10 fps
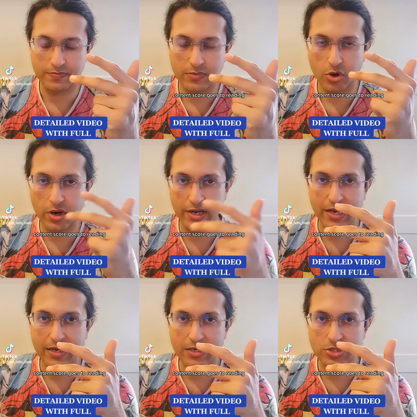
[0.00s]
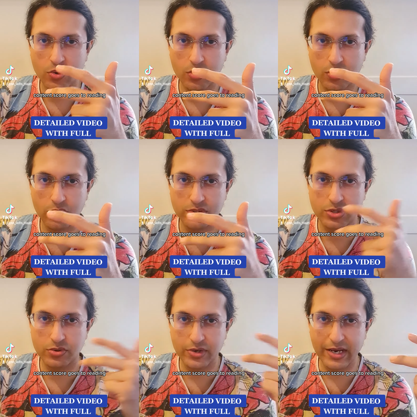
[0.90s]
Content score goes
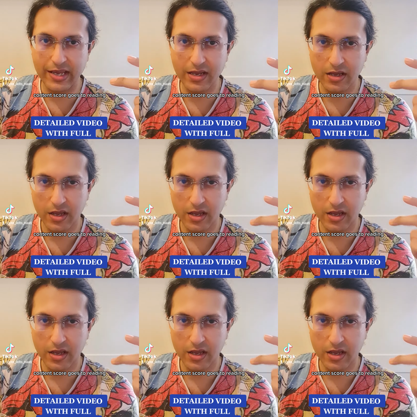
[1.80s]
to reading,